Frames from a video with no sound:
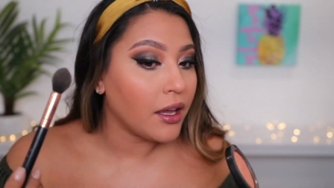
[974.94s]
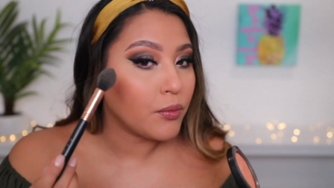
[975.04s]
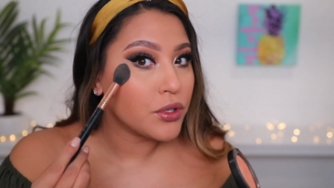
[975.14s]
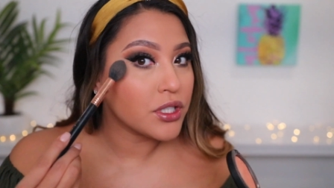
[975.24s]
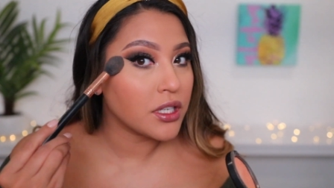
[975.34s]
and
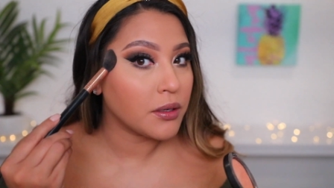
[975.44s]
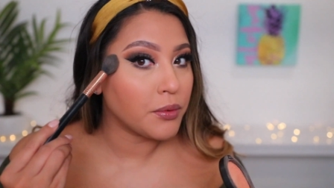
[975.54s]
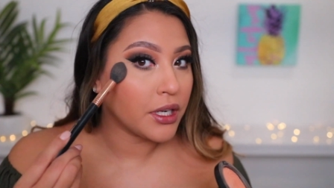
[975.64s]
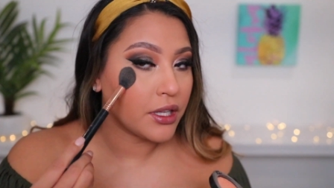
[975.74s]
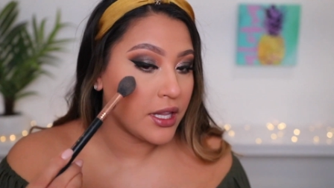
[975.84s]
we're just gonna
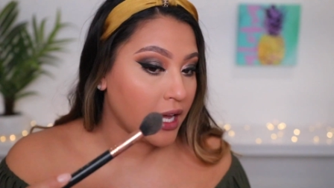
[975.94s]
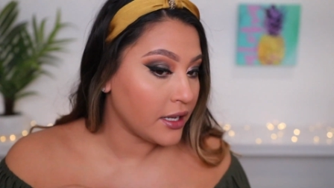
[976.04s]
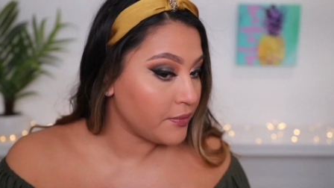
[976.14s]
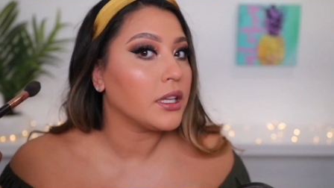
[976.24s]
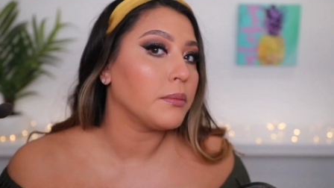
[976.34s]
bring
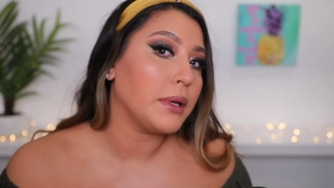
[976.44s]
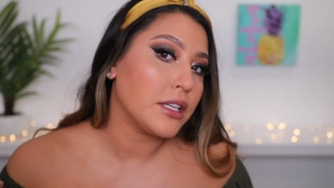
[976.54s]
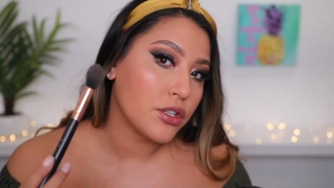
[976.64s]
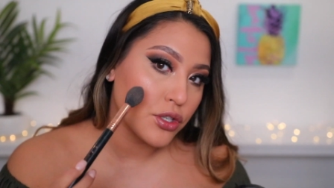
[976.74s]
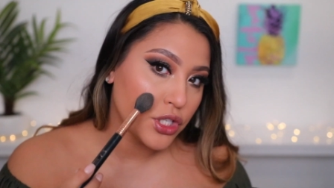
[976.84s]
that. It
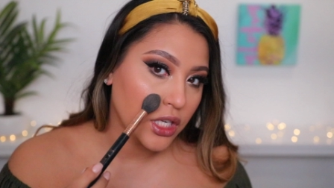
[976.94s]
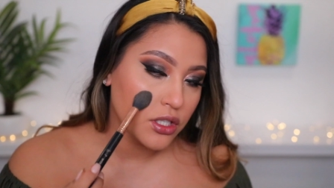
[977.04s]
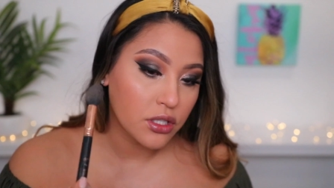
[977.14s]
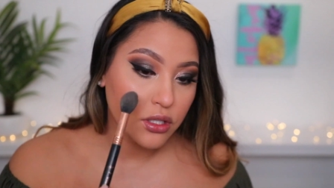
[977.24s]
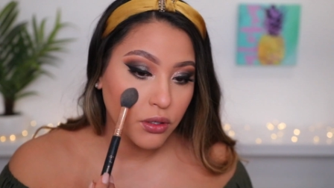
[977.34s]
makes your cheek
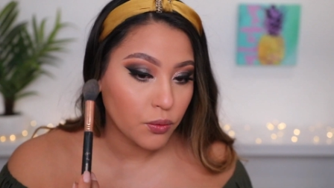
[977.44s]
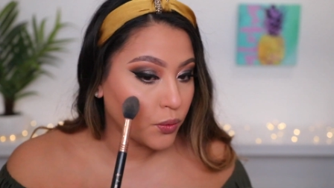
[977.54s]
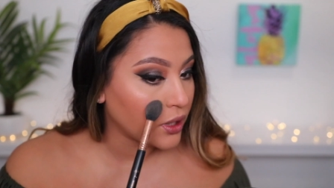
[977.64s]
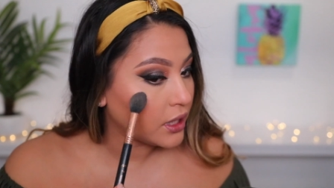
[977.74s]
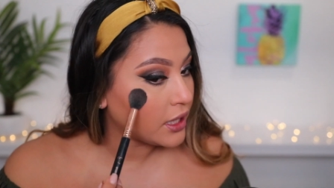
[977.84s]
just look
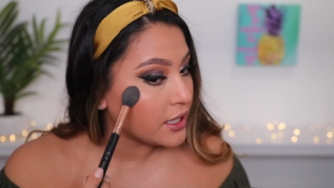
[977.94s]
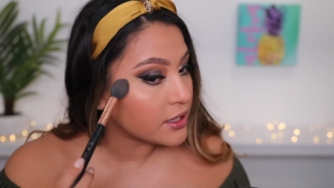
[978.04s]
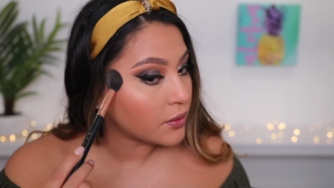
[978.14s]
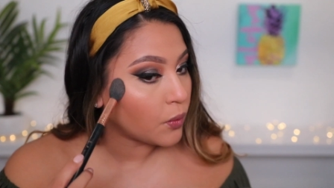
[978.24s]
really nice and